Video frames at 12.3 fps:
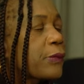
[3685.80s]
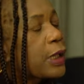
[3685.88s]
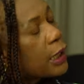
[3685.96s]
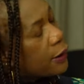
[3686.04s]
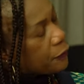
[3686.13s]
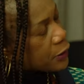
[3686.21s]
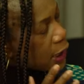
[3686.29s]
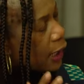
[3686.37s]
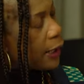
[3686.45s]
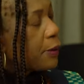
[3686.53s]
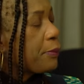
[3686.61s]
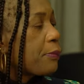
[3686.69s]
You have
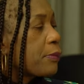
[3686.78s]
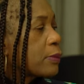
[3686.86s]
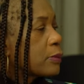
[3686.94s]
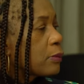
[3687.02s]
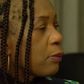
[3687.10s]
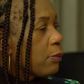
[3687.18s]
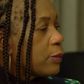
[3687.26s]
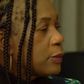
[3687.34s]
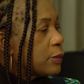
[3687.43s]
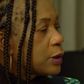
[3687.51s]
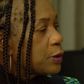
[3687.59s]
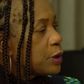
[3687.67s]
time
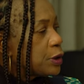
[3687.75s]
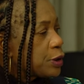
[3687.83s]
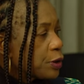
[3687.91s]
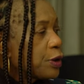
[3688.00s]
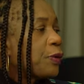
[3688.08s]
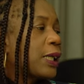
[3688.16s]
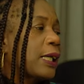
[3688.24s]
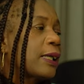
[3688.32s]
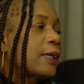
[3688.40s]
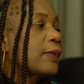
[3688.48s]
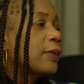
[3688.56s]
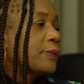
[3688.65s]
to enjoy one
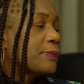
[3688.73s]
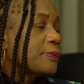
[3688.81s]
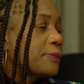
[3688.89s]
another.